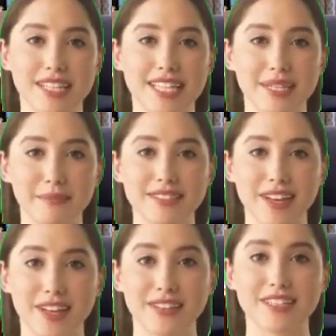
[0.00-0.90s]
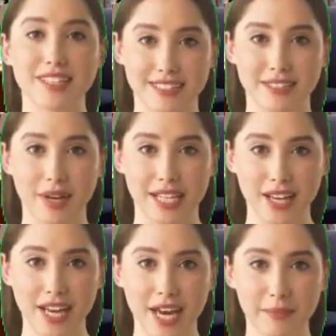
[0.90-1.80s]
convenient, and close
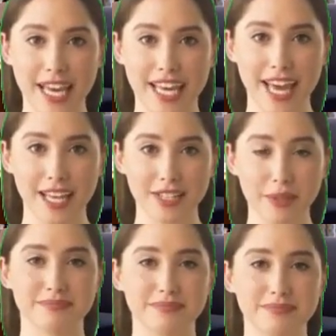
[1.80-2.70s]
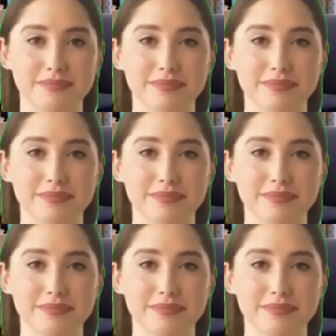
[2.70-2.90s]
to the train station.